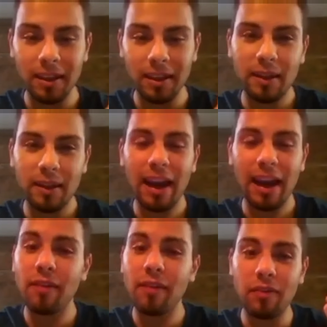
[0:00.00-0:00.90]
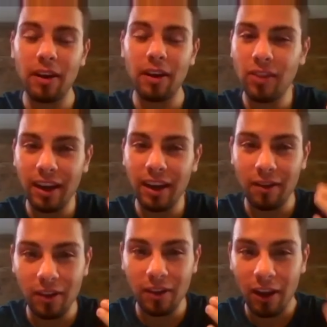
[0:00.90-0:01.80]
They have a very they have
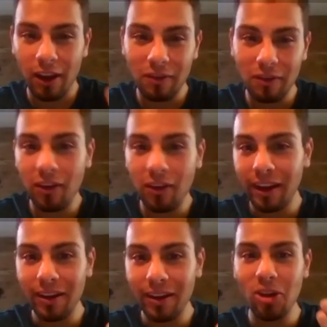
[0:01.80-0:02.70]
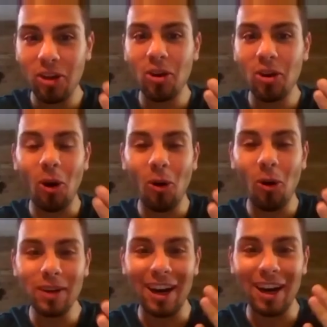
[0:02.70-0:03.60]
their very own
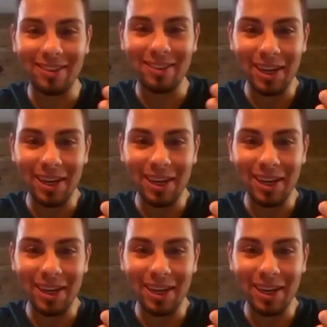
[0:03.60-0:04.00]
country.